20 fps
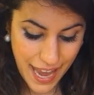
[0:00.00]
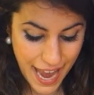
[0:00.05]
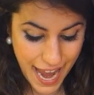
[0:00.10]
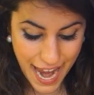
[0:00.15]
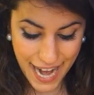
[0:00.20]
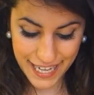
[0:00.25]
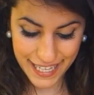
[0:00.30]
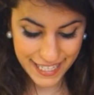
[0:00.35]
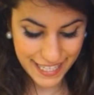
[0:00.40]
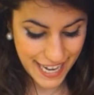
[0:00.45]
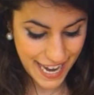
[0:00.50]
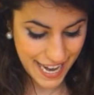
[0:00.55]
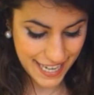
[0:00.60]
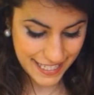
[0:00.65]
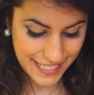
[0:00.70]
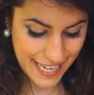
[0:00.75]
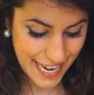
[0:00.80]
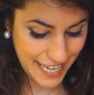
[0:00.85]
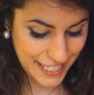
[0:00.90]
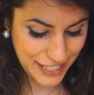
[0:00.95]
and
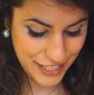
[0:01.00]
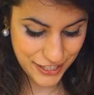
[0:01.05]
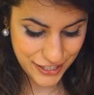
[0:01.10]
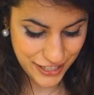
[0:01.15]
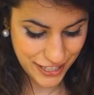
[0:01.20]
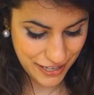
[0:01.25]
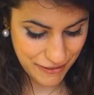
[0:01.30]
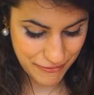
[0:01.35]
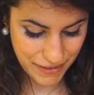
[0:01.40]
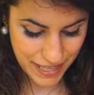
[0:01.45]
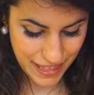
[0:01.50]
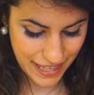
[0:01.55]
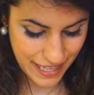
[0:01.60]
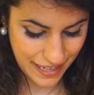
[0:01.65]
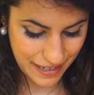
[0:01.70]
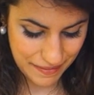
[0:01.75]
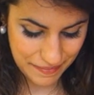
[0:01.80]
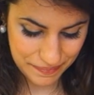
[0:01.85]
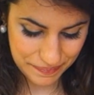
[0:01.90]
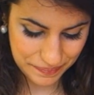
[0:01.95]
again get dirty with
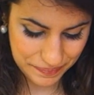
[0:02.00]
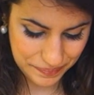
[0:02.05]
it.